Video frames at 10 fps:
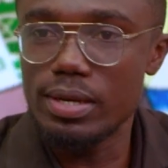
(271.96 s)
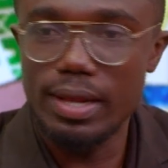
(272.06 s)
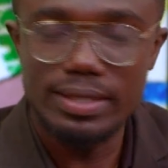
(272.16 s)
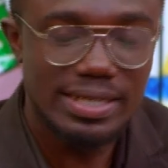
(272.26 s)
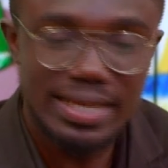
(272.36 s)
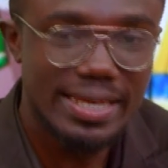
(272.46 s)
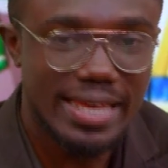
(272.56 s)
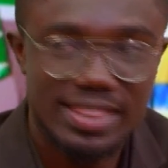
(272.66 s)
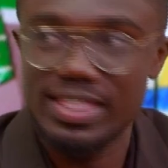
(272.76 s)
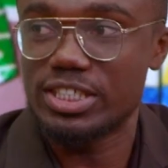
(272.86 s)
didn't
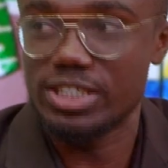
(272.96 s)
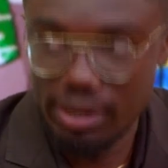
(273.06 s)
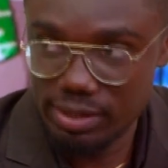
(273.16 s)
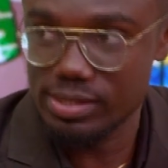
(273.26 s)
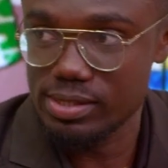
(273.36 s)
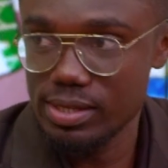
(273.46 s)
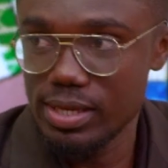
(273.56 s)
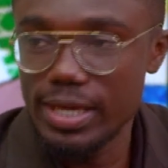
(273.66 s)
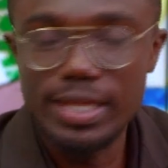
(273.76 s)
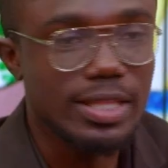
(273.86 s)
get the chance
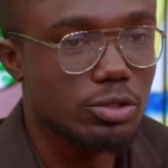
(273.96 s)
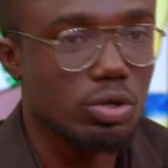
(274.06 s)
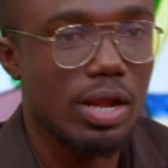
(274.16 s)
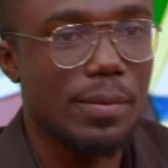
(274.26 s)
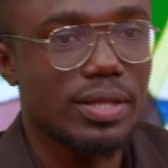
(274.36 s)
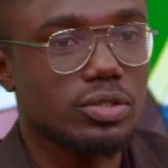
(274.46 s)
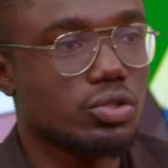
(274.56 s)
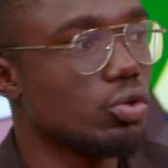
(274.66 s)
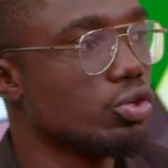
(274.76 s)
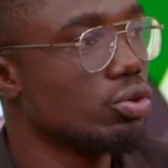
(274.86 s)
in the tournament.
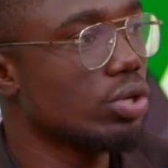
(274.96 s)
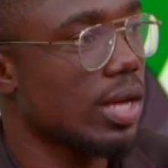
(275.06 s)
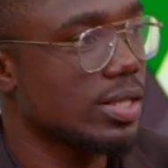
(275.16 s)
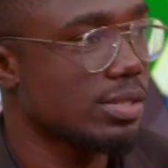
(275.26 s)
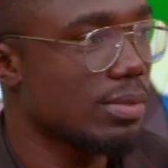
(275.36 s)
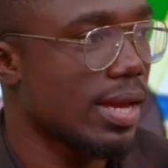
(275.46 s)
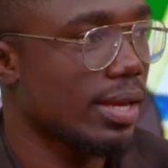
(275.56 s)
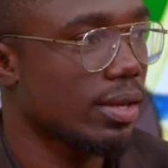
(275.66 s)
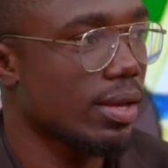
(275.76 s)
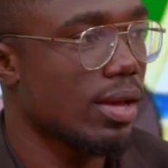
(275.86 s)
So you look at a team
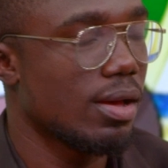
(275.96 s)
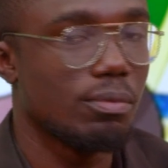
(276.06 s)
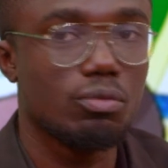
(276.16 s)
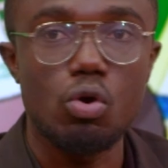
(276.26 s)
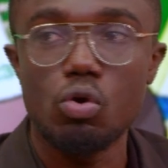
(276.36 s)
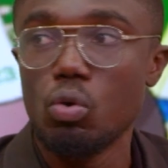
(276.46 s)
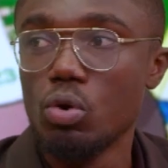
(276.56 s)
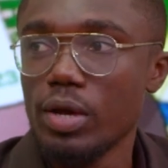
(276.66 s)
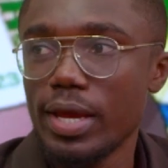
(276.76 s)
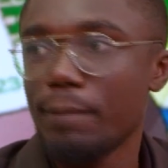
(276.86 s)
like Congo.
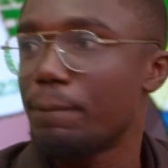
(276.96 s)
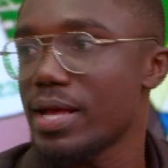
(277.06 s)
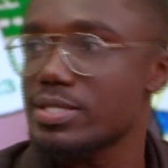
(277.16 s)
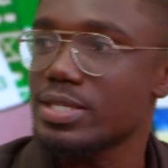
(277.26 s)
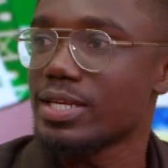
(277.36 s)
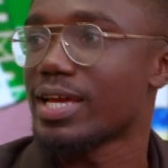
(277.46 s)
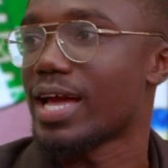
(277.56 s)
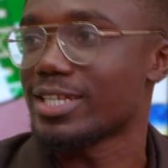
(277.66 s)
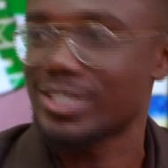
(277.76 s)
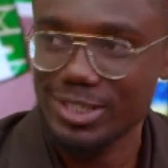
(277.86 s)
Mpase didn't
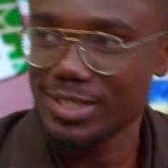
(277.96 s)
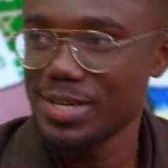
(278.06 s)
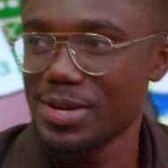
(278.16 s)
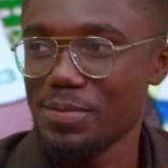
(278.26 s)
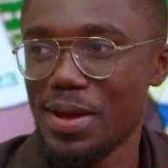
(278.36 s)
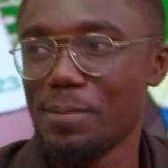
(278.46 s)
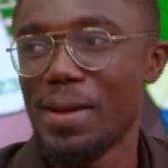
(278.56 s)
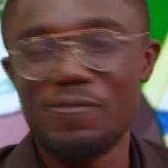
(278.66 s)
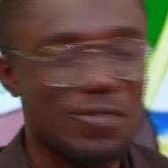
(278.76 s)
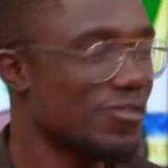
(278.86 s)
catch. My
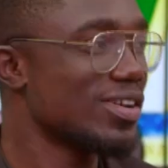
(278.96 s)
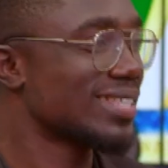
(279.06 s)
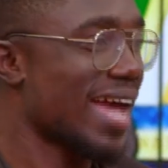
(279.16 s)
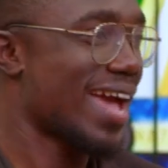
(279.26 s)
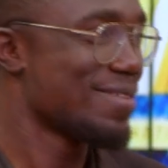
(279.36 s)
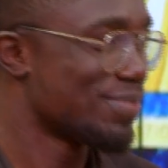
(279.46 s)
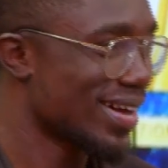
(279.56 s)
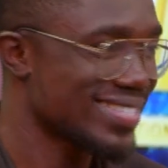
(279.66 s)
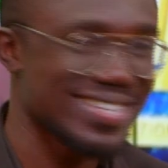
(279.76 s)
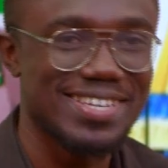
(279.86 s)
favorite guy,
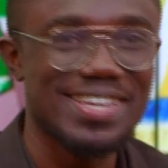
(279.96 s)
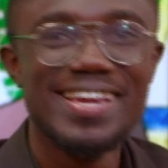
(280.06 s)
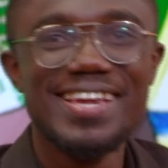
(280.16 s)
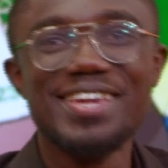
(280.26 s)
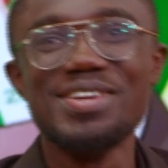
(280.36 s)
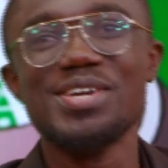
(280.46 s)
Mpase, he